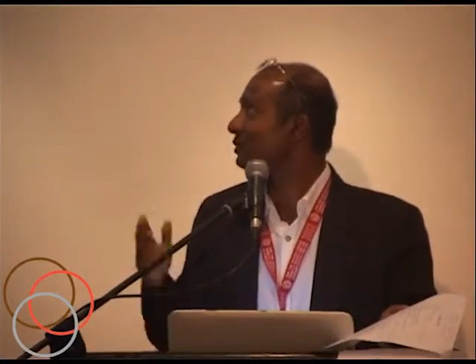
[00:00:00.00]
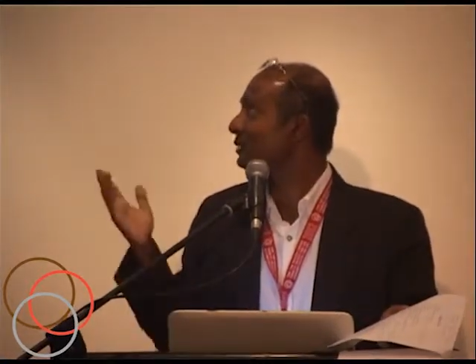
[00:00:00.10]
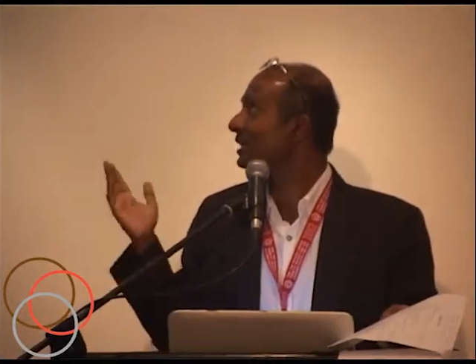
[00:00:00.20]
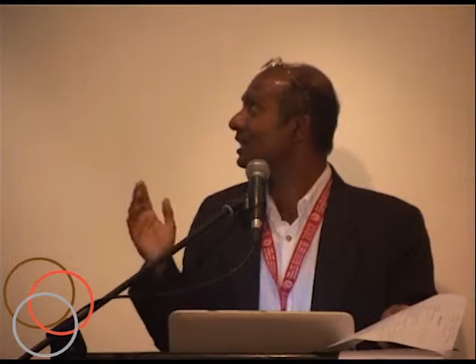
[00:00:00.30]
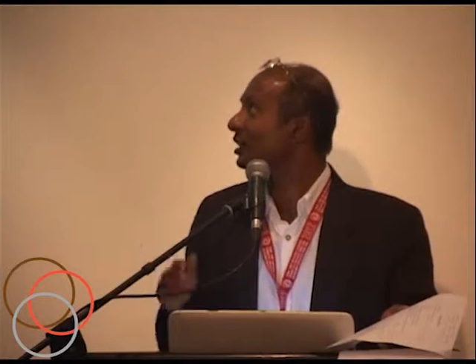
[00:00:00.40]
will
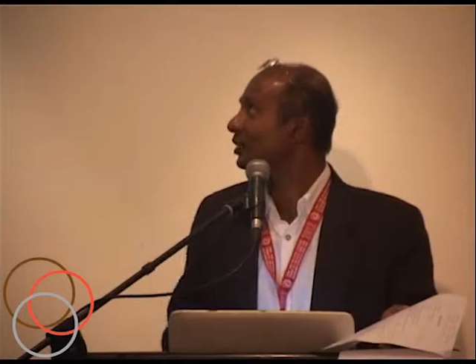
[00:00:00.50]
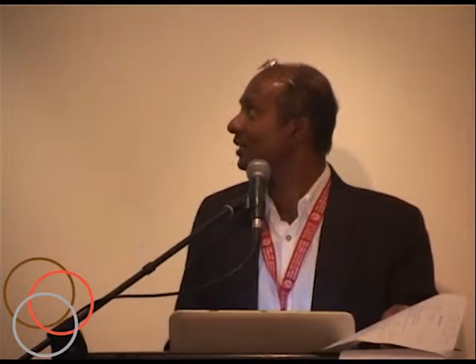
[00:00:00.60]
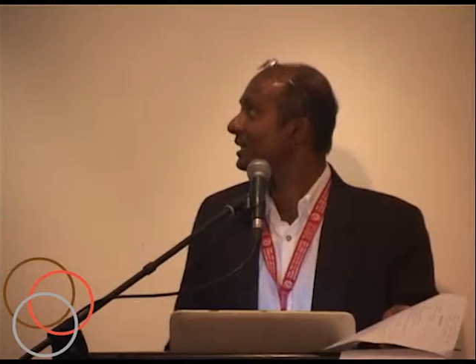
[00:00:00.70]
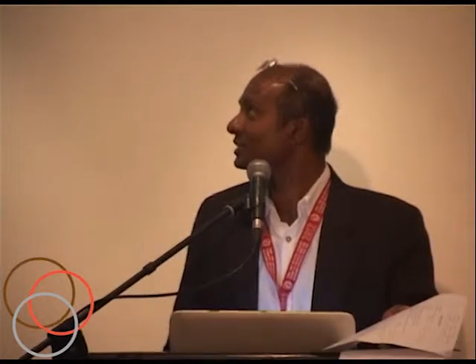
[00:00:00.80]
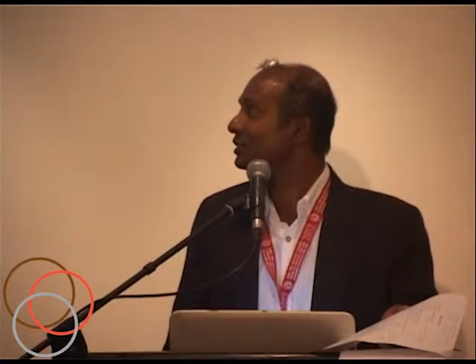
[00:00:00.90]
be
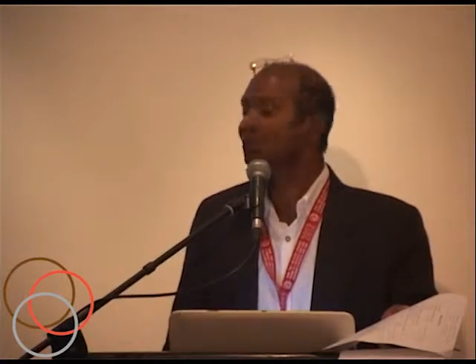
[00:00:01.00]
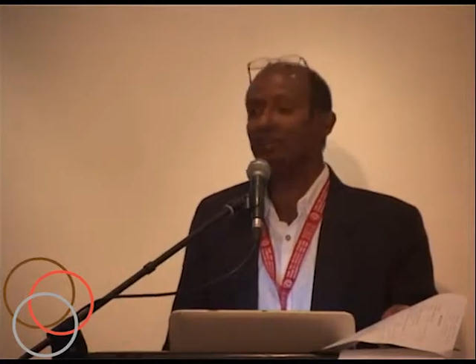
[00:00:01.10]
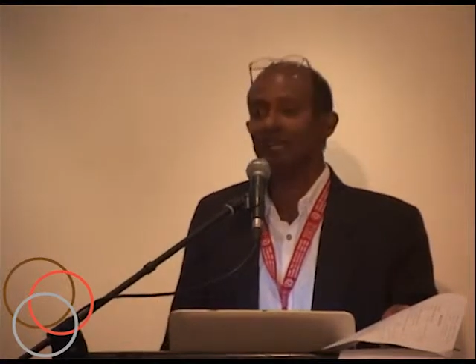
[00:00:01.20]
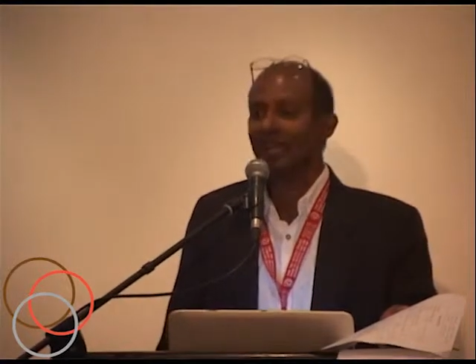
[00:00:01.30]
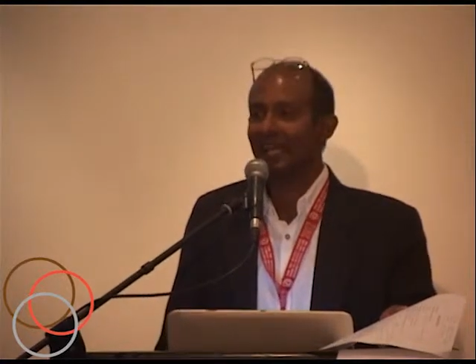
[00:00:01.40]

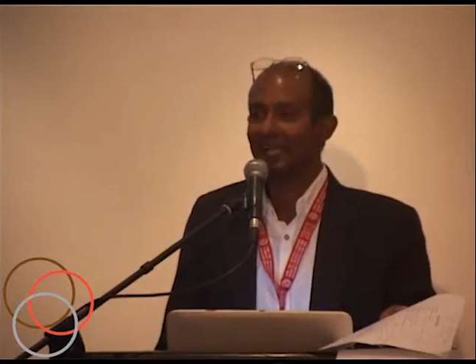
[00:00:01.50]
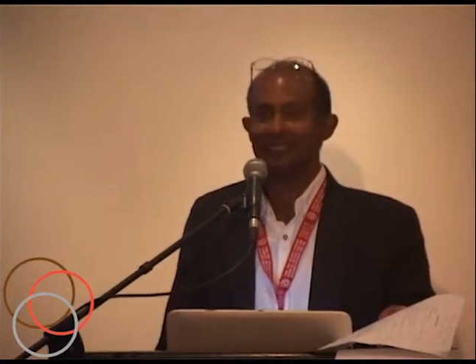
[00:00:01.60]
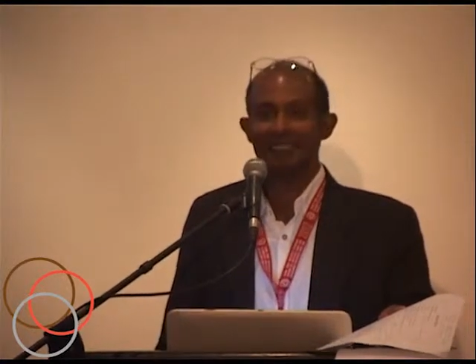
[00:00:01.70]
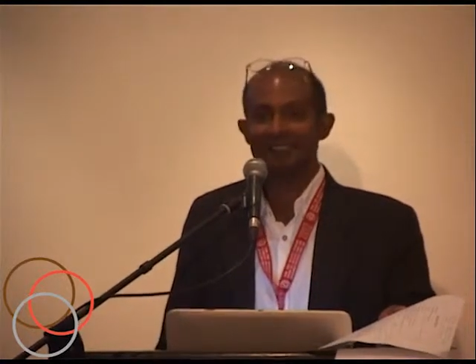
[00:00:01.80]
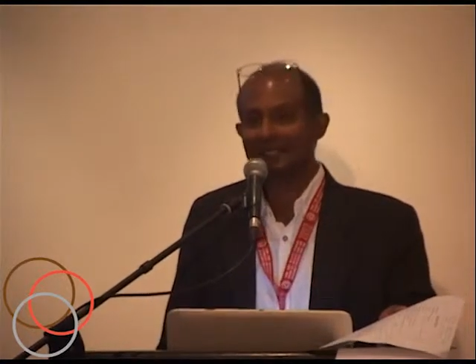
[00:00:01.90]
Horacio,
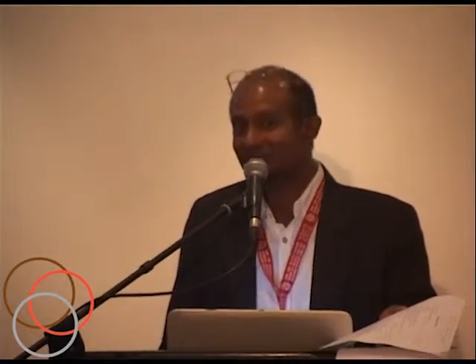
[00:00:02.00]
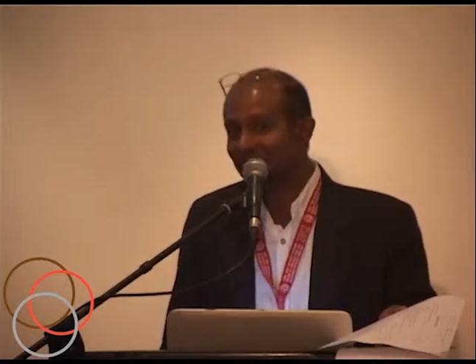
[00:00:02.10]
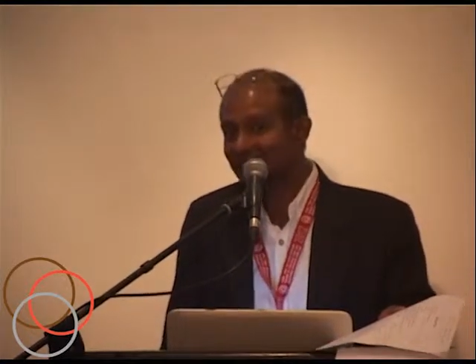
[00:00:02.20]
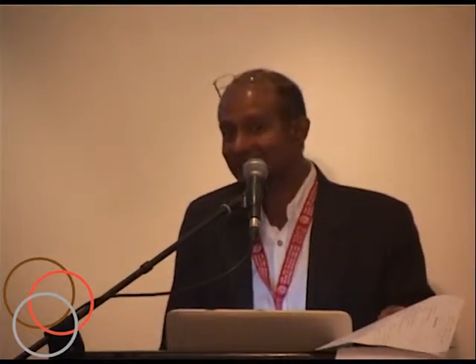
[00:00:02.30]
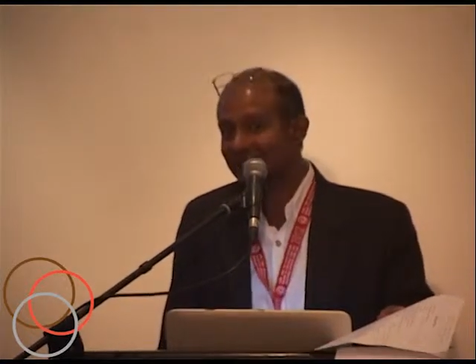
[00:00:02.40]
and in terms
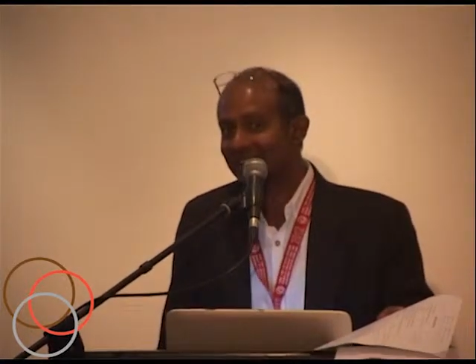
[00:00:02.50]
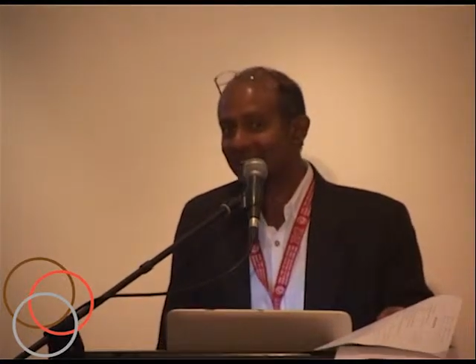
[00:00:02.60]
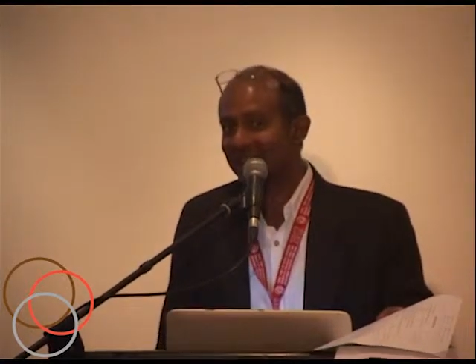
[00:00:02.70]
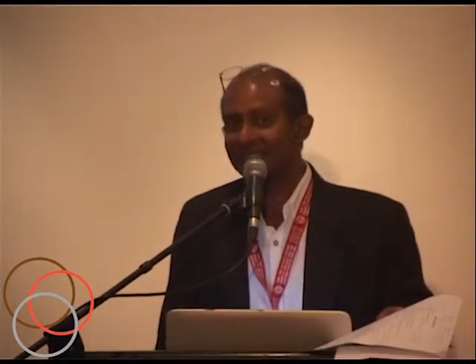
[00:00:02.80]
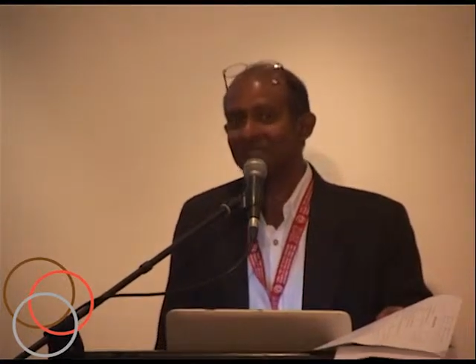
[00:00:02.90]
of
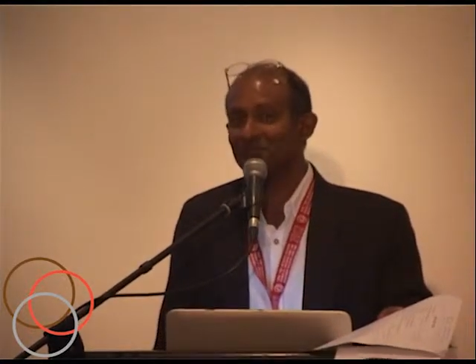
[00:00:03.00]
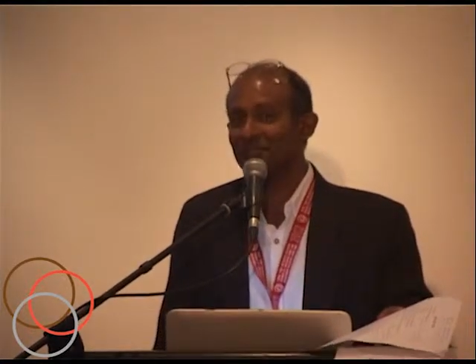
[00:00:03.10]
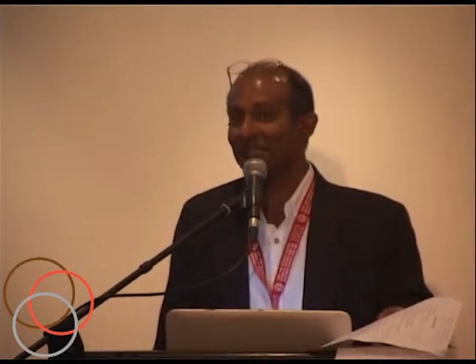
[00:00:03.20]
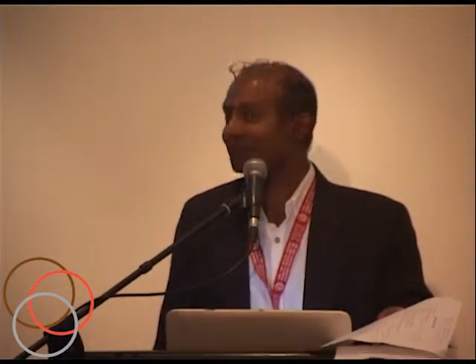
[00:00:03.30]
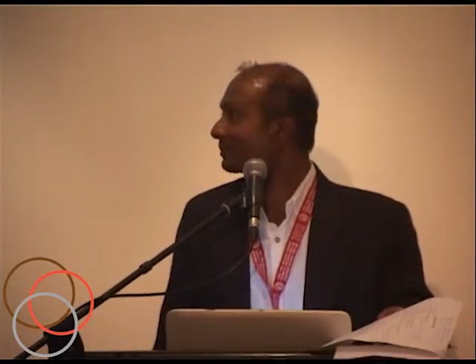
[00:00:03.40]
incentives, Jean
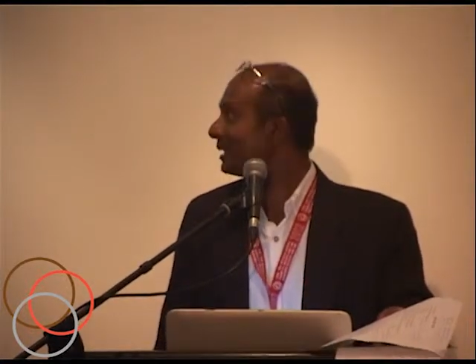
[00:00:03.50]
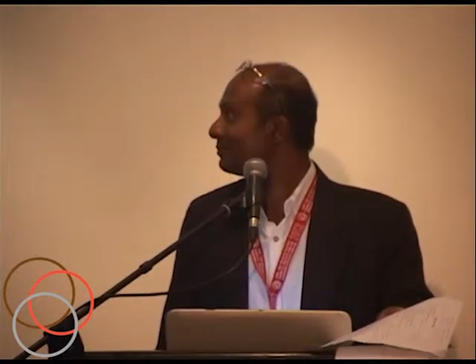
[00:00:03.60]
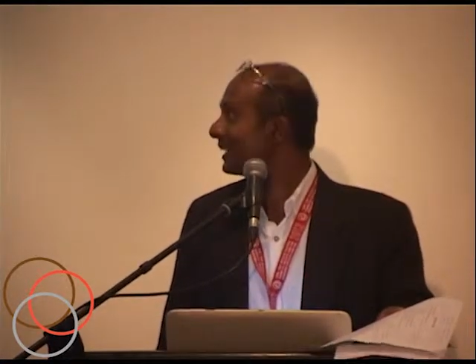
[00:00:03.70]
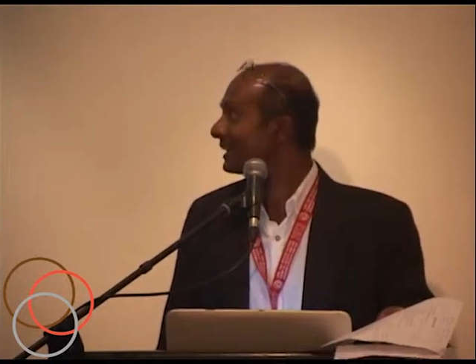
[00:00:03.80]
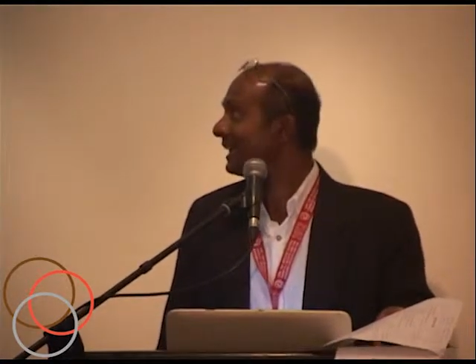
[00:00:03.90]
would kind of
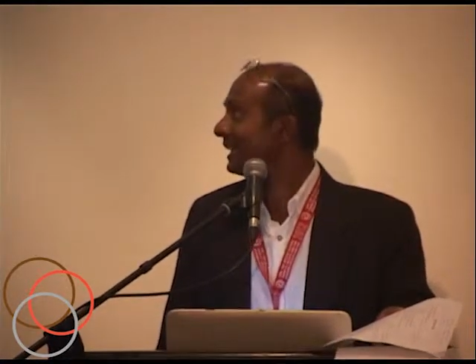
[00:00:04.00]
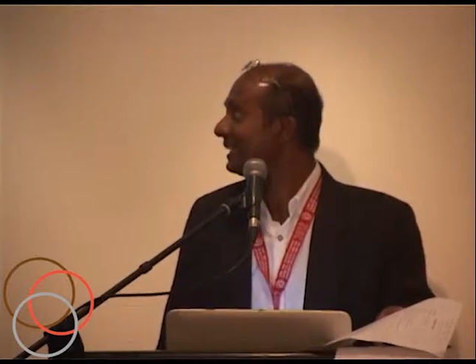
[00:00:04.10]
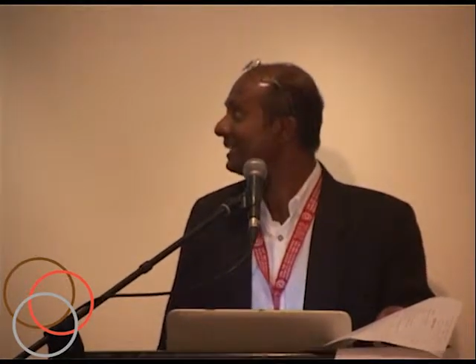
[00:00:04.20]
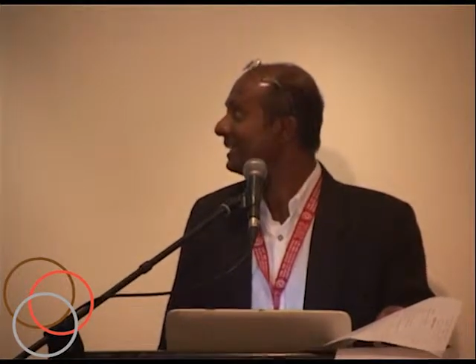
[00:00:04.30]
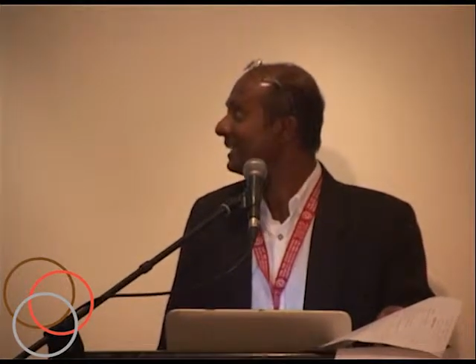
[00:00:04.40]
come back
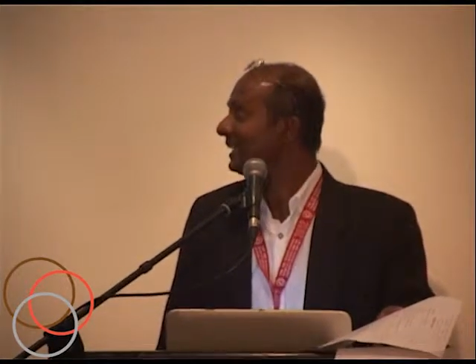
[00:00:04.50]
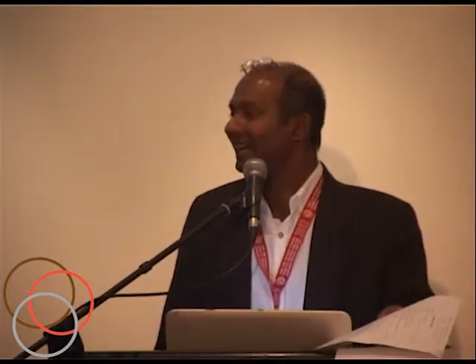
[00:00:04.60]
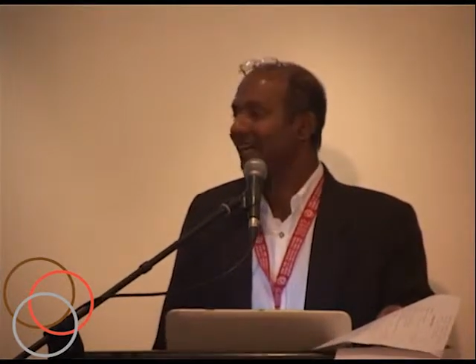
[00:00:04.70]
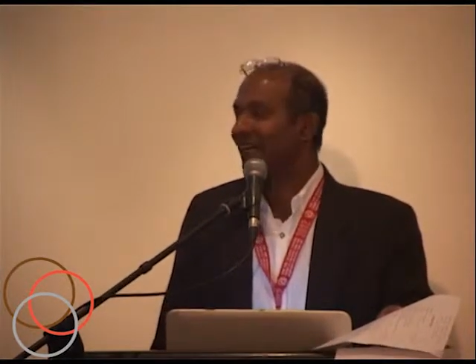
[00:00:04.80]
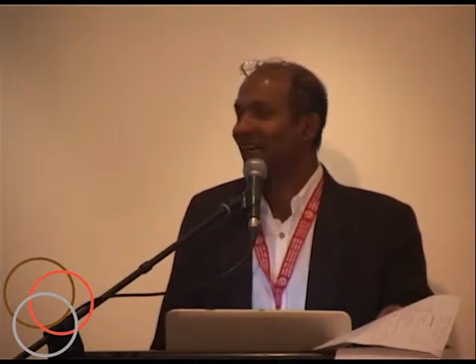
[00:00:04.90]
again.
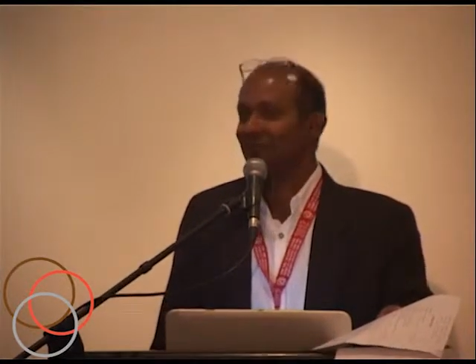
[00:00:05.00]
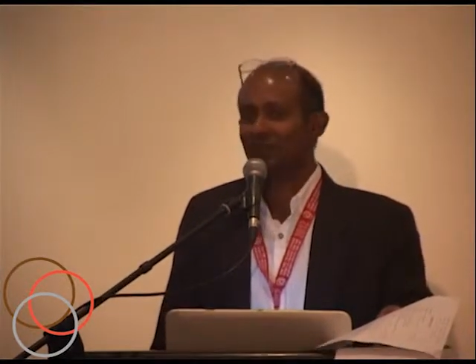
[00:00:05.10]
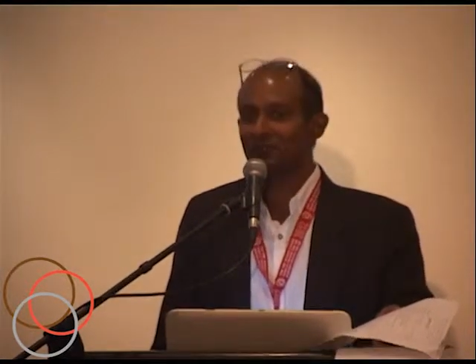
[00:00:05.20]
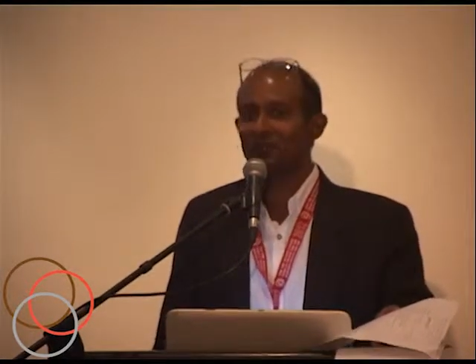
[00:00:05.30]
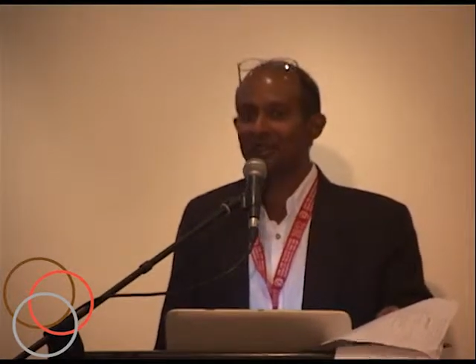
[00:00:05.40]

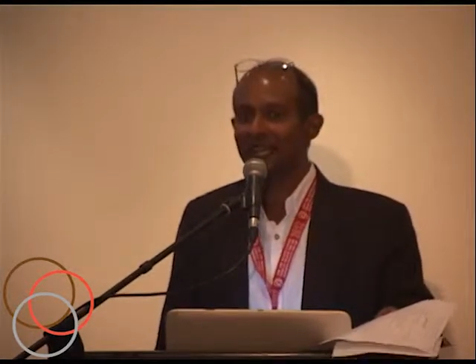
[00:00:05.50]
What we would